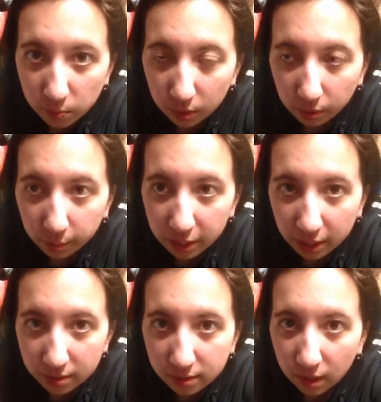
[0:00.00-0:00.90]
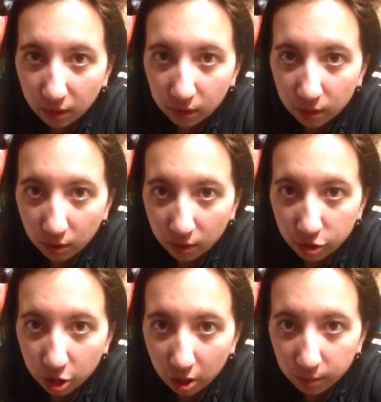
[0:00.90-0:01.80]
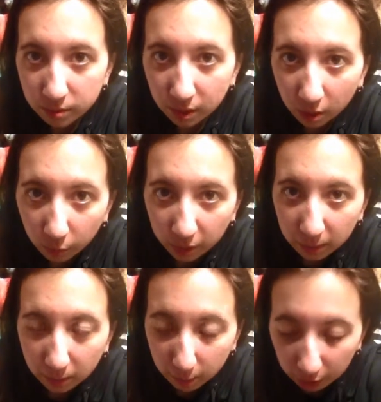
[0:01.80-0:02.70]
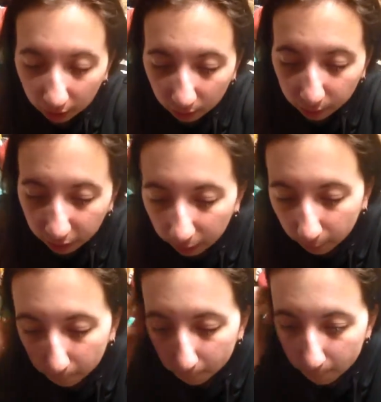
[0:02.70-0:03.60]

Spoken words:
but it'd be nice to have another job to help keep the money coming in.